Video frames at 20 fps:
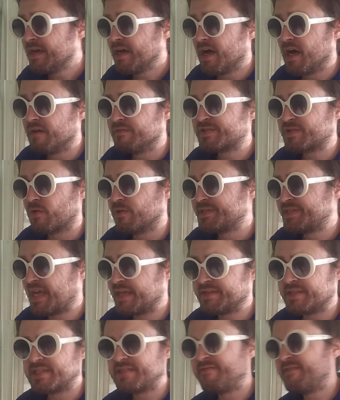of
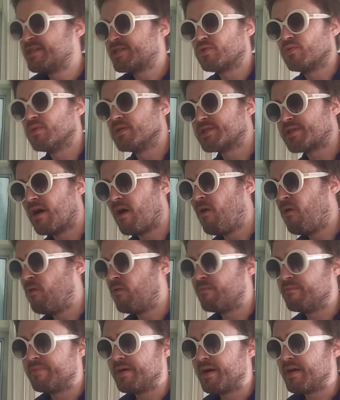Scorsese's visuals
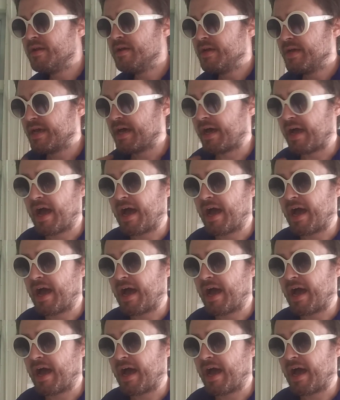home, but uh,